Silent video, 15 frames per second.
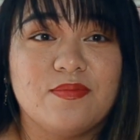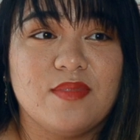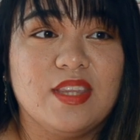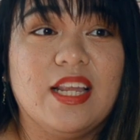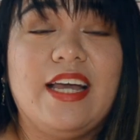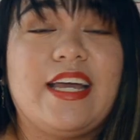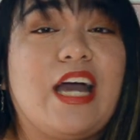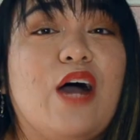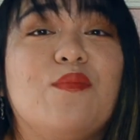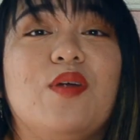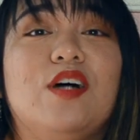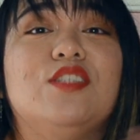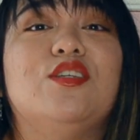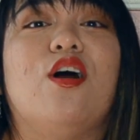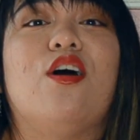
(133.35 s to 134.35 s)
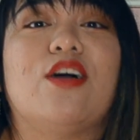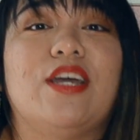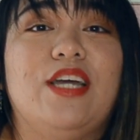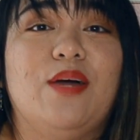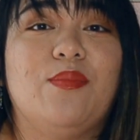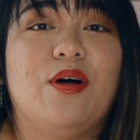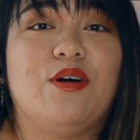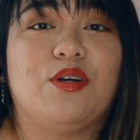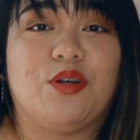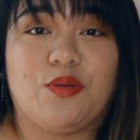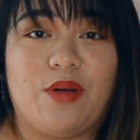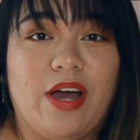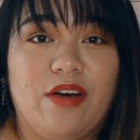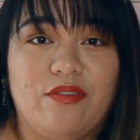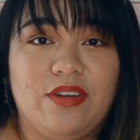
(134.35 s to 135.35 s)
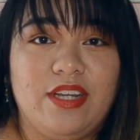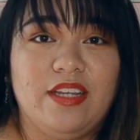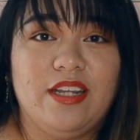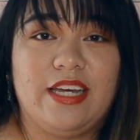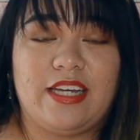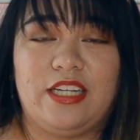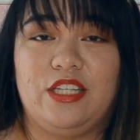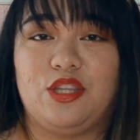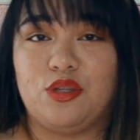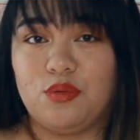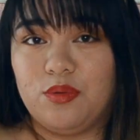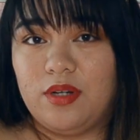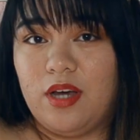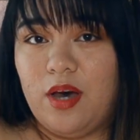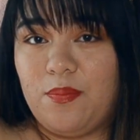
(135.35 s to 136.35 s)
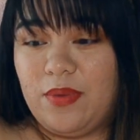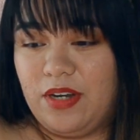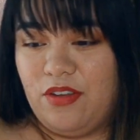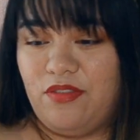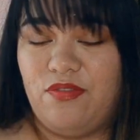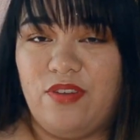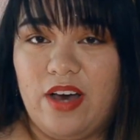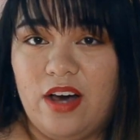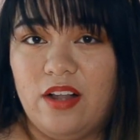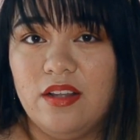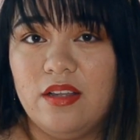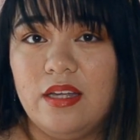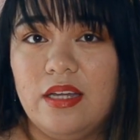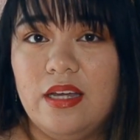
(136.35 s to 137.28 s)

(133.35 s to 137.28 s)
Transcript: Like, I'm not talking about gravity, like it threw it up and it fell.